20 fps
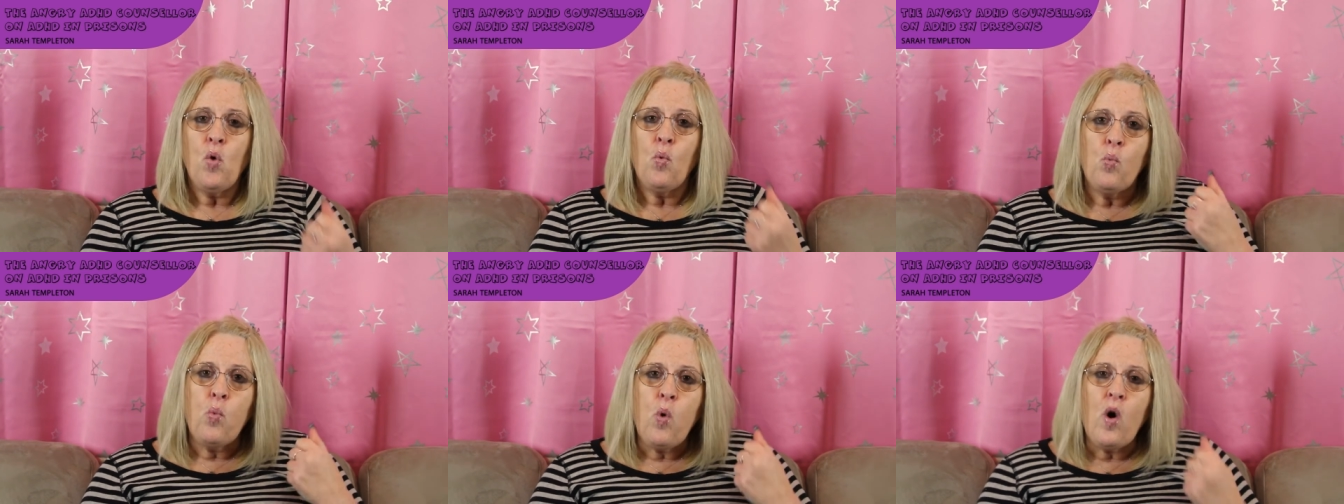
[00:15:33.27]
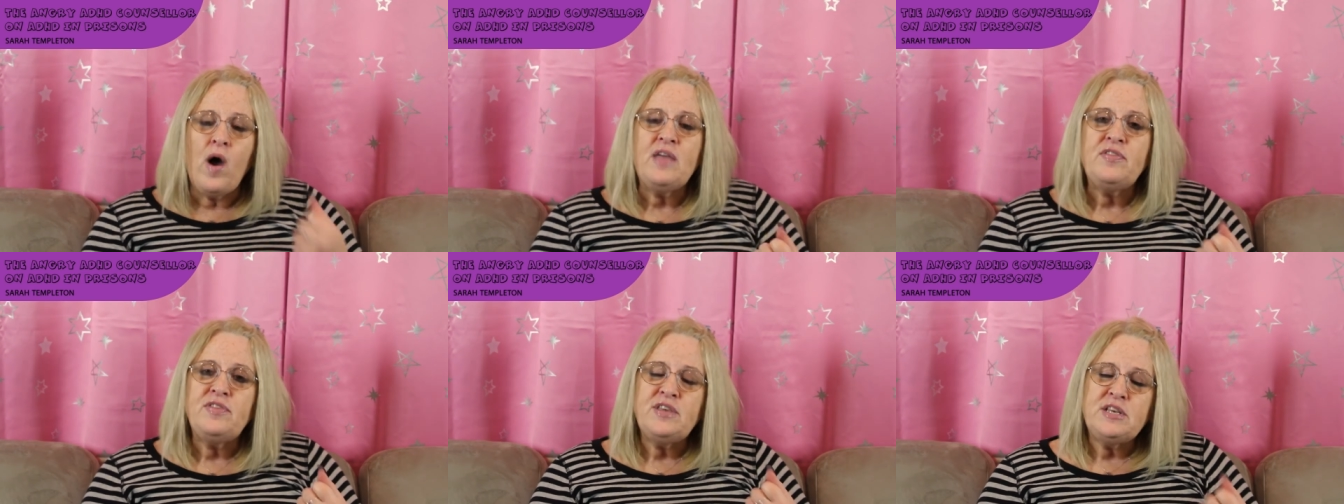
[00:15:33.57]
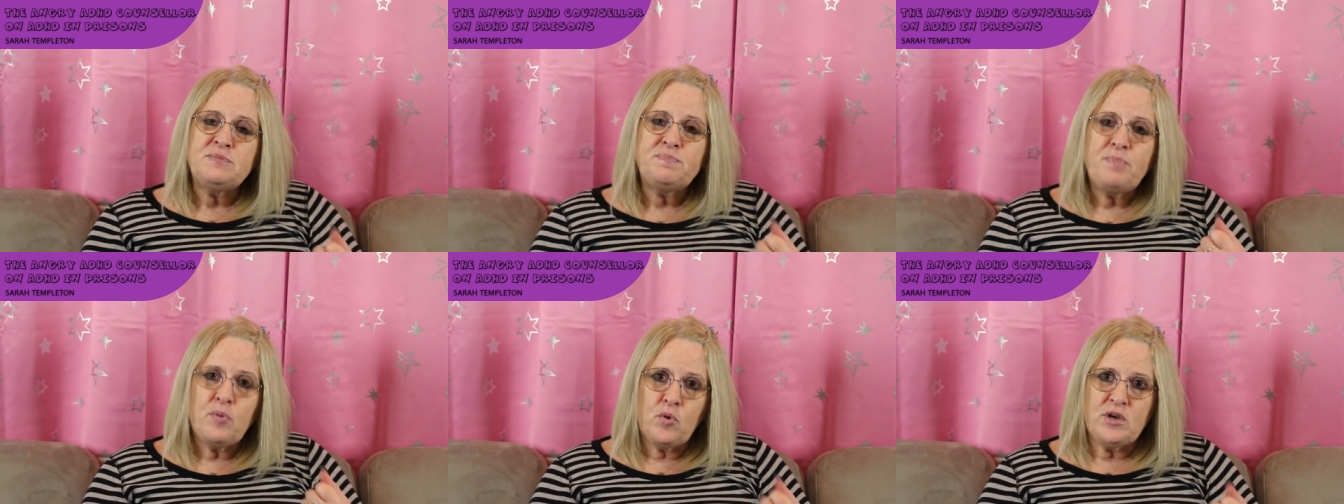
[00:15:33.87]
why
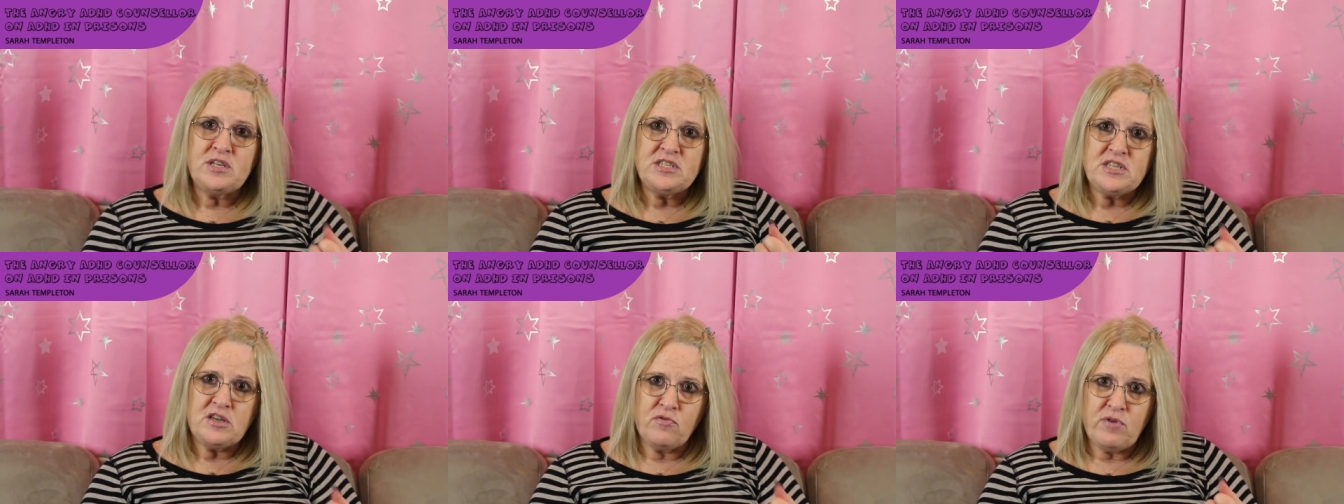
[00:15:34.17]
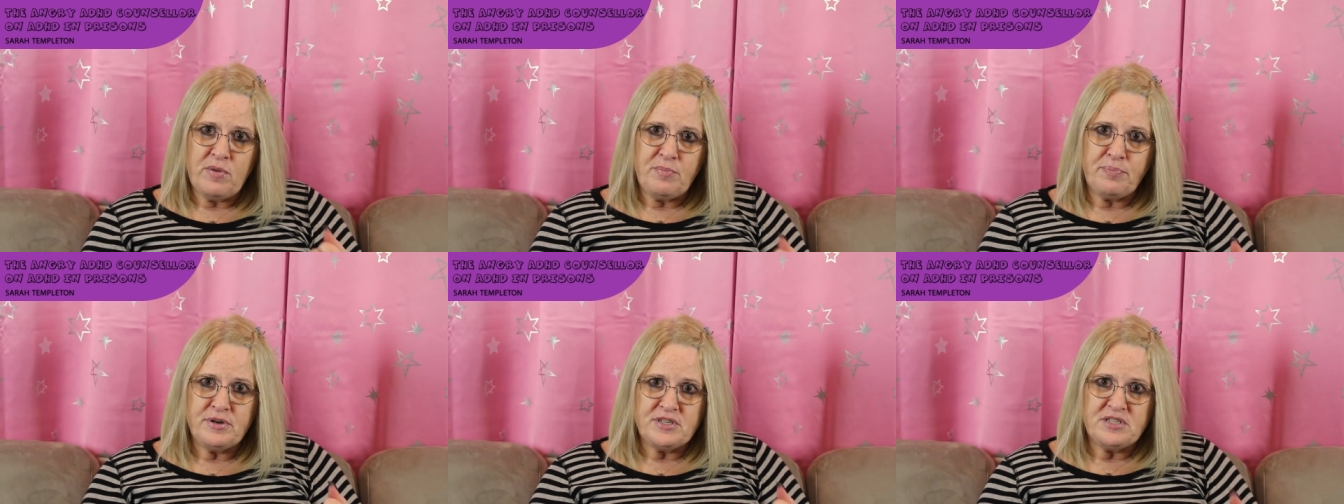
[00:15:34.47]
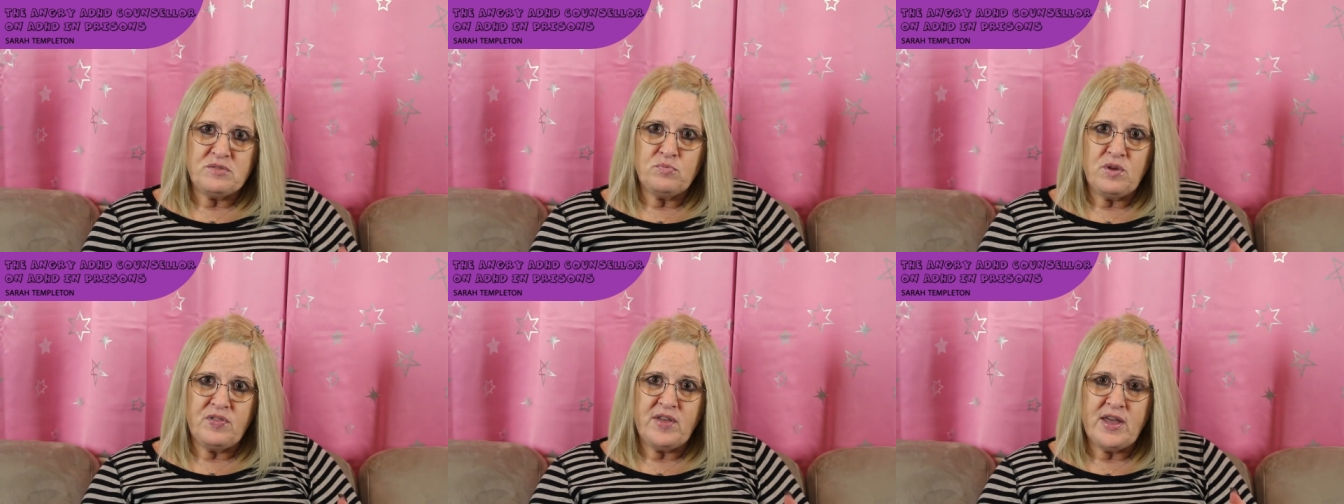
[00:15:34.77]
these boys are in
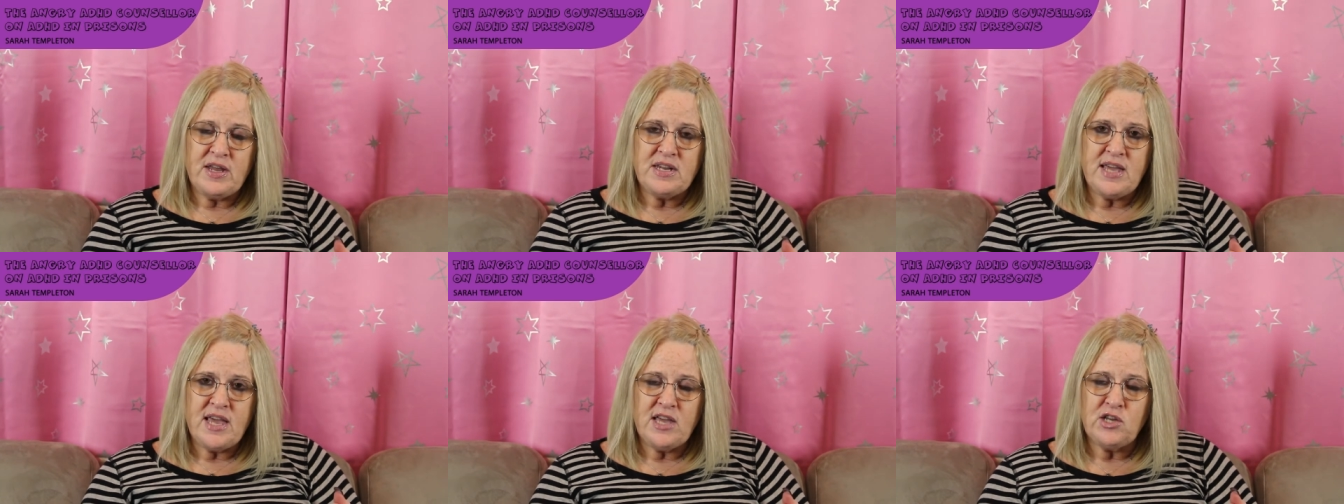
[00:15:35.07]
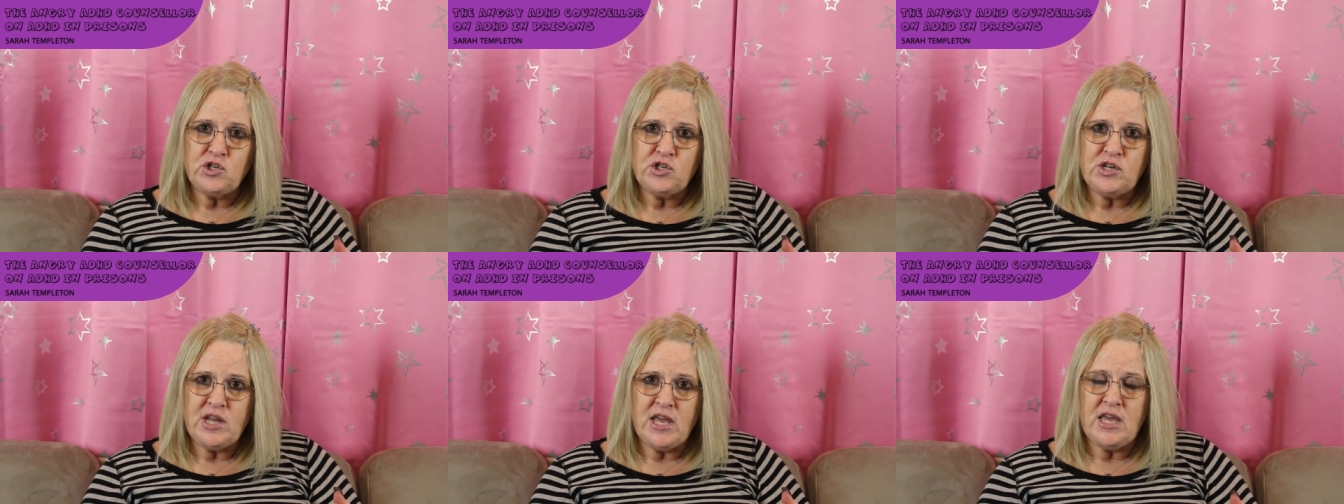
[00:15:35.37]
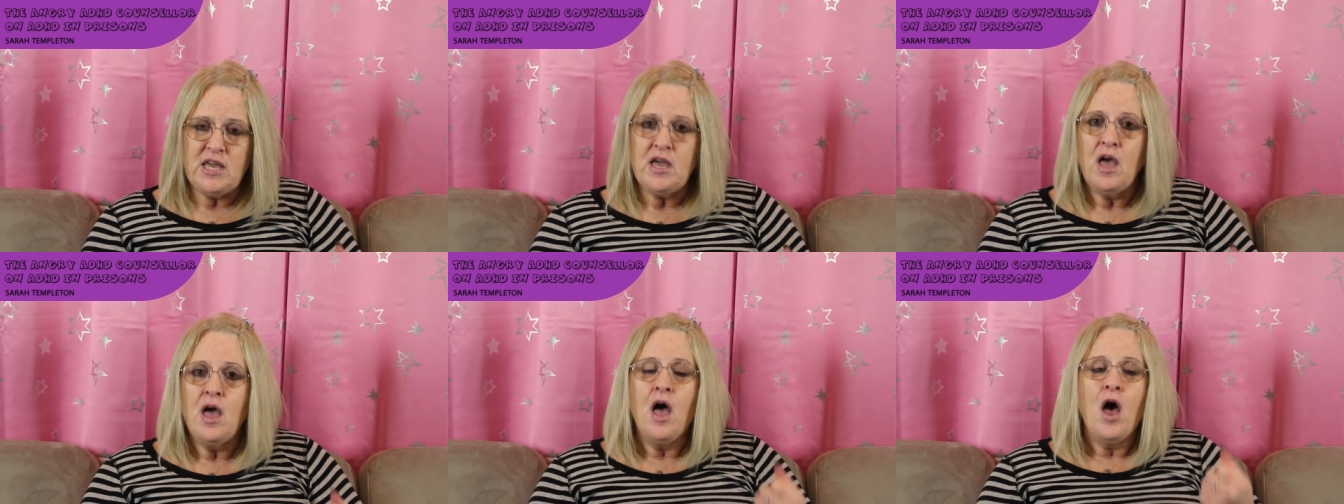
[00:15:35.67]
prison with
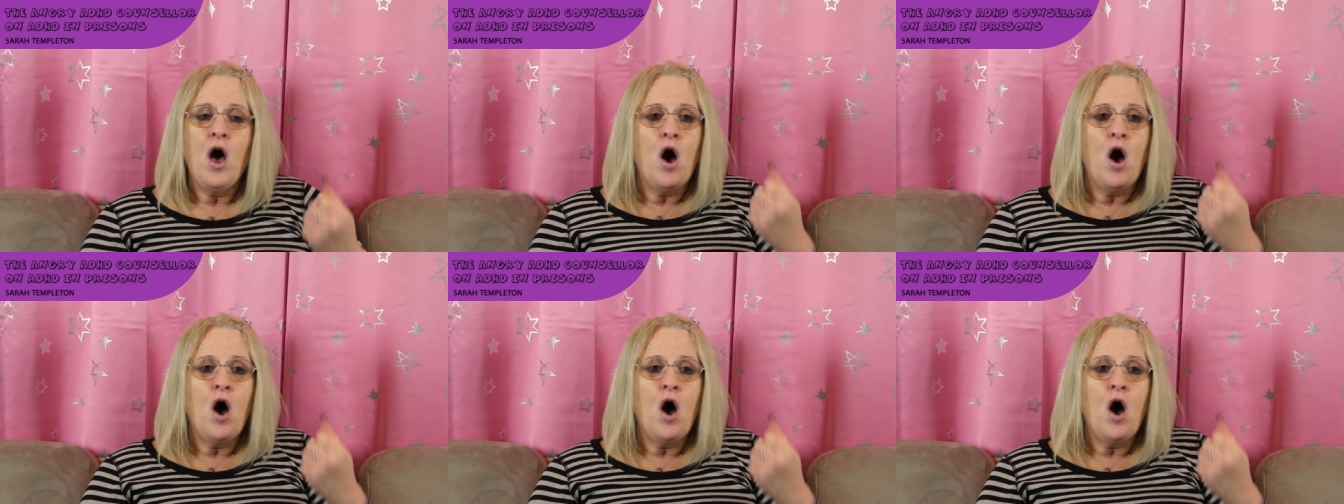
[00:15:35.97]
ADHD.